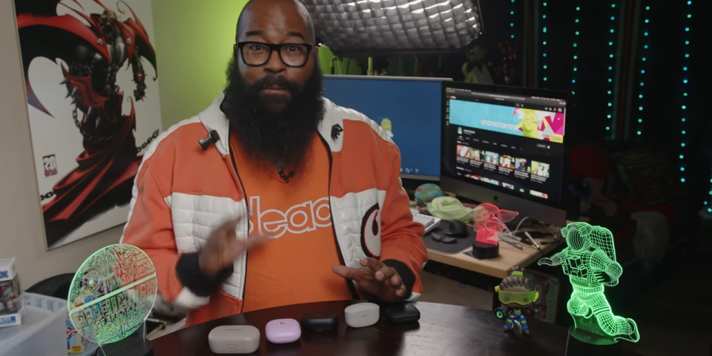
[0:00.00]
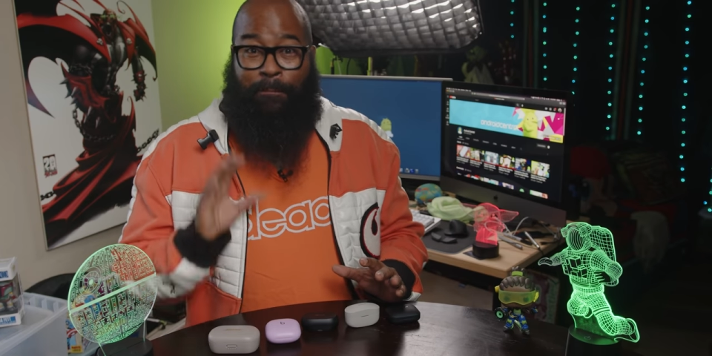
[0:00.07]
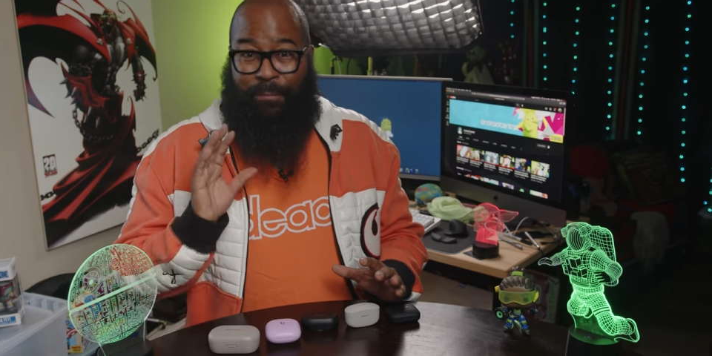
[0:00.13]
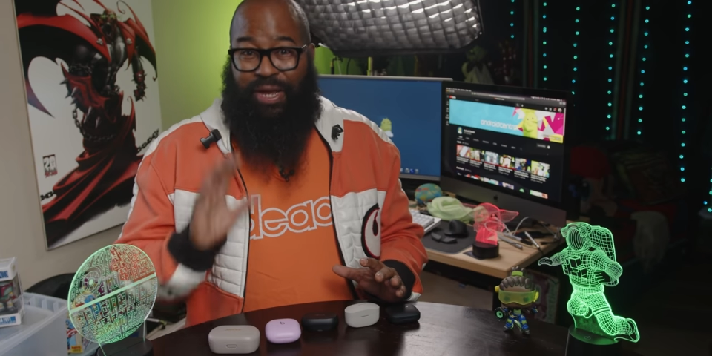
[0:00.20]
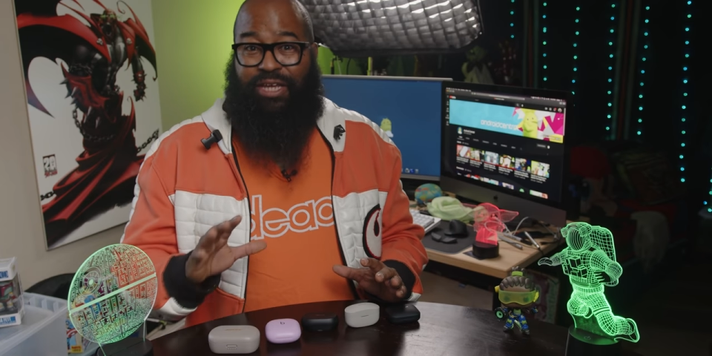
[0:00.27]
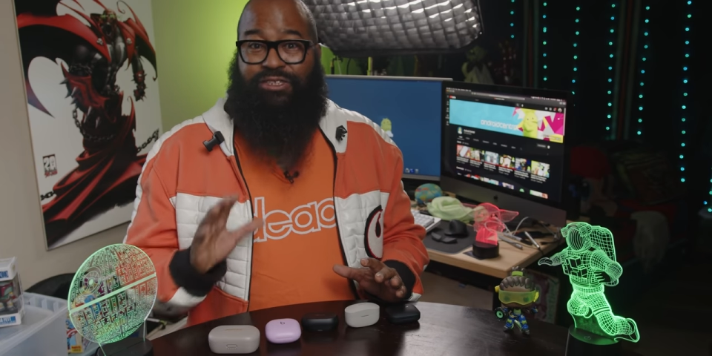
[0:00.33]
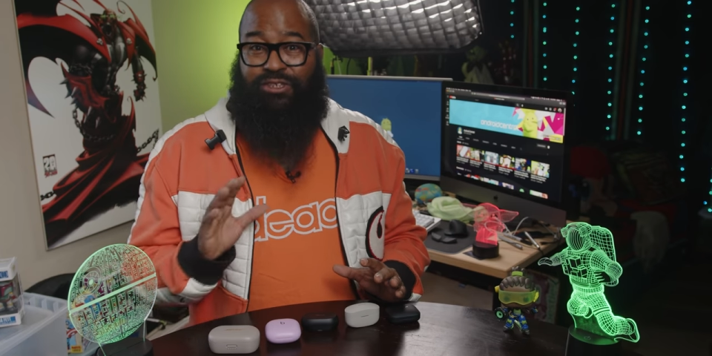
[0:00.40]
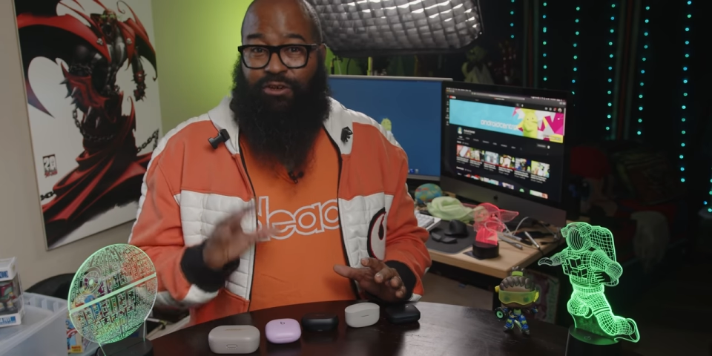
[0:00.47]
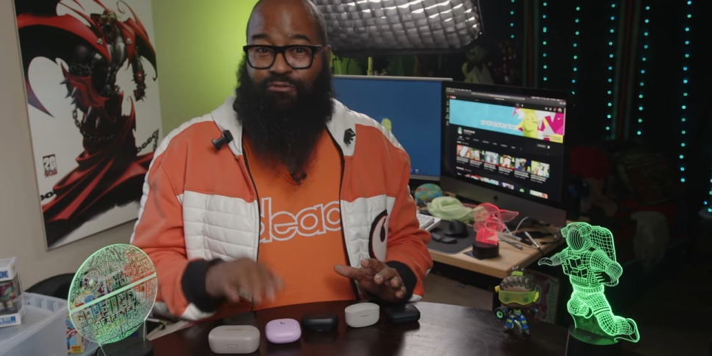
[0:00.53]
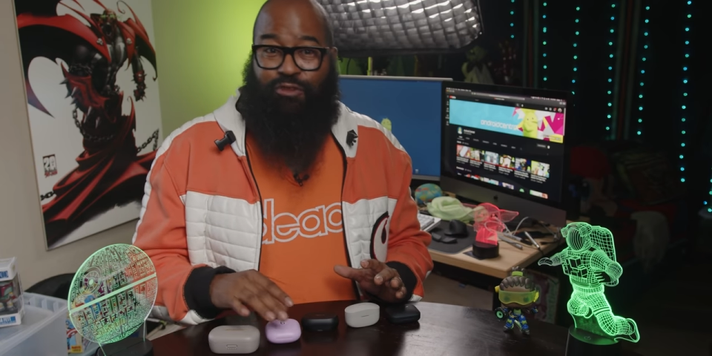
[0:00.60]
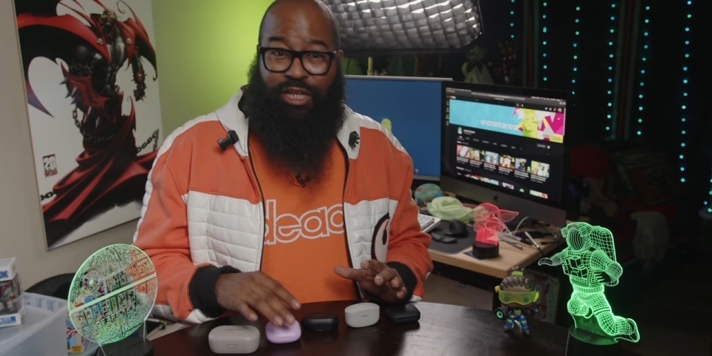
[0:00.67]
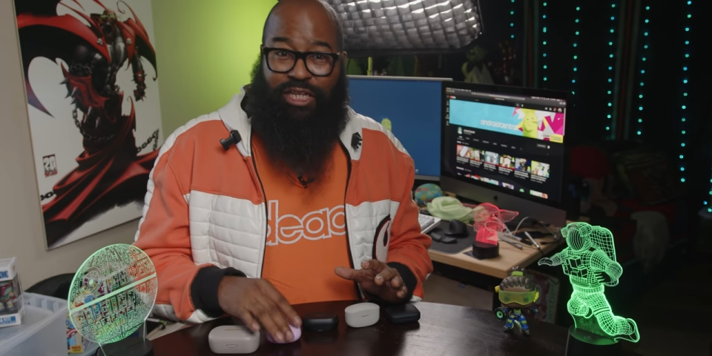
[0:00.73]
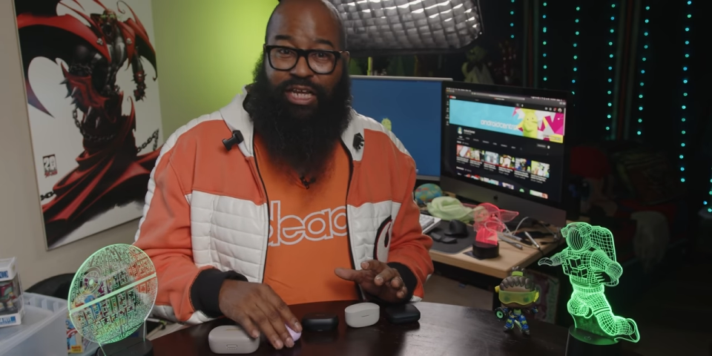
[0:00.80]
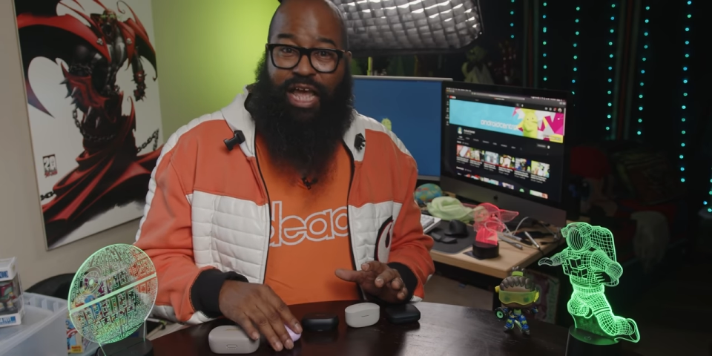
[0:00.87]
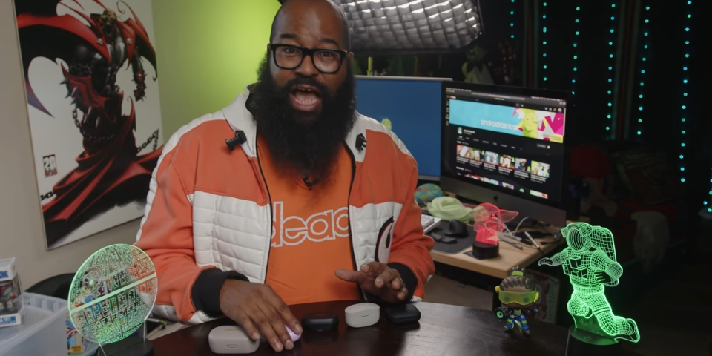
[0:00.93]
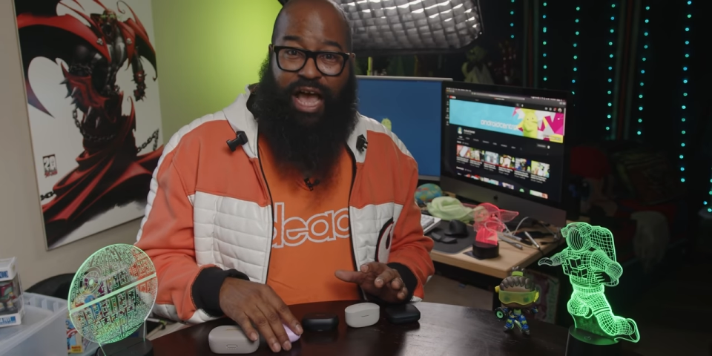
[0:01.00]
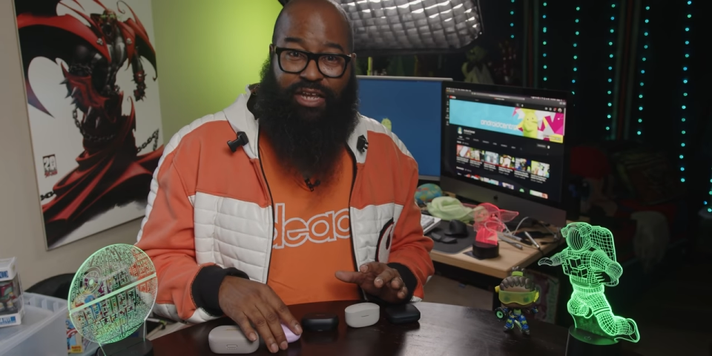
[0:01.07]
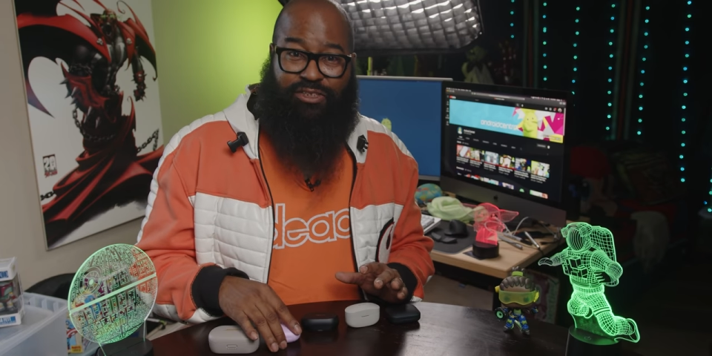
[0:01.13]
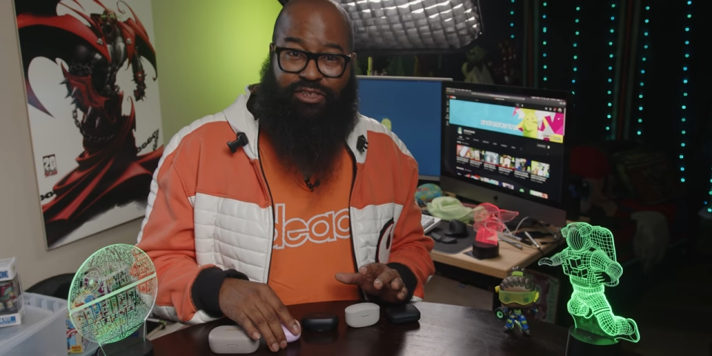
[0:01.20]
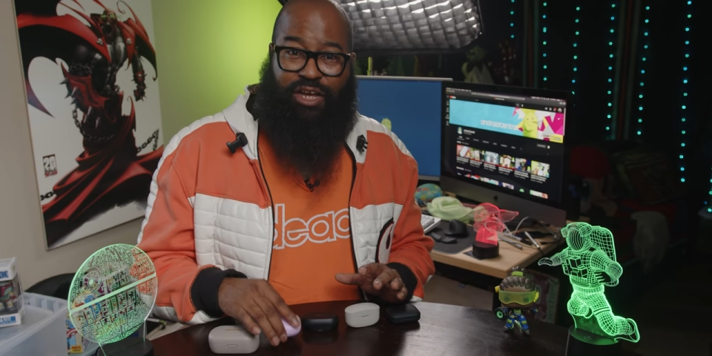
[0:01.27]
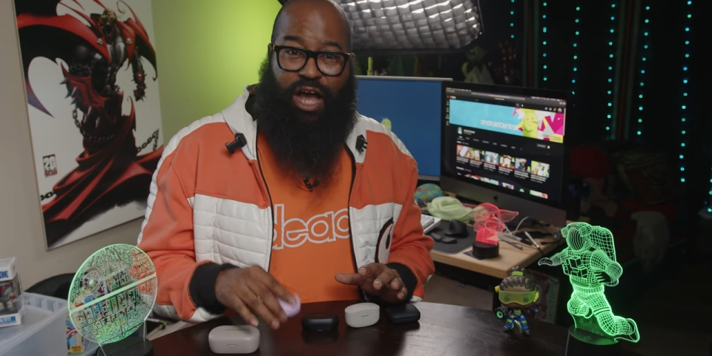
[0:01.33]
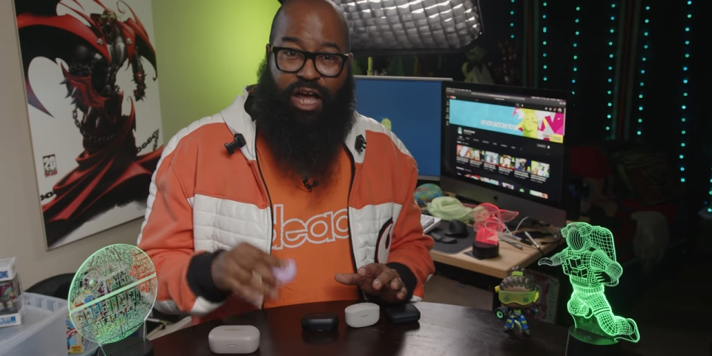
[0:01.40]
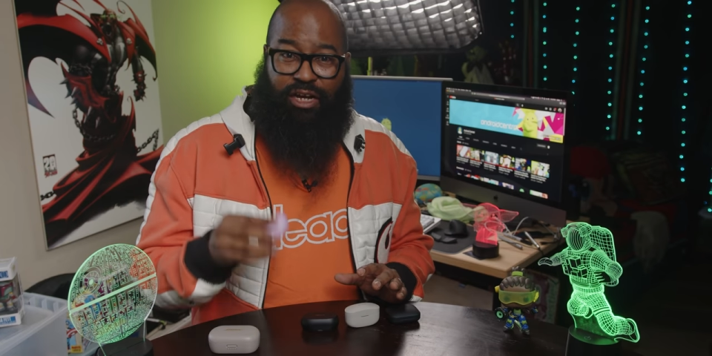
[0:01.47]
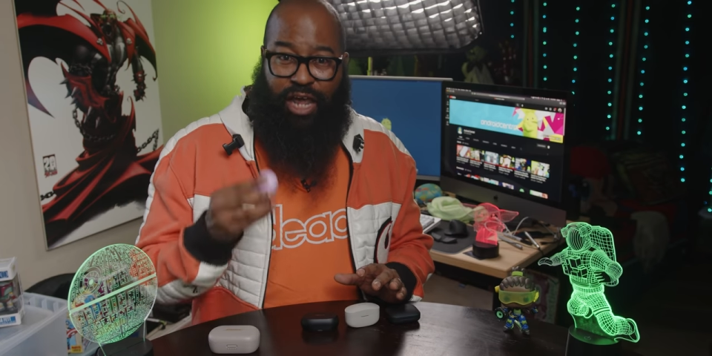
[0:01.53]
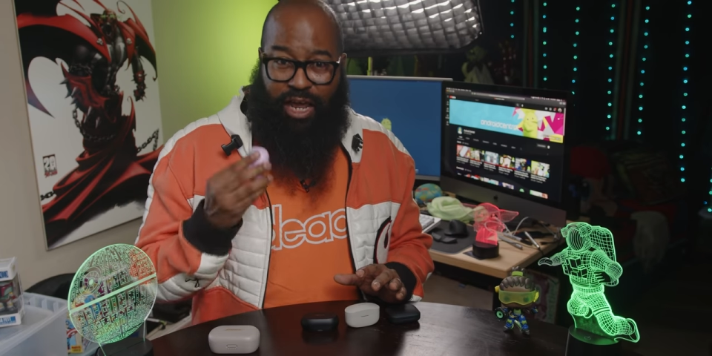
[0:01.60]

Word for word: Beats really has gone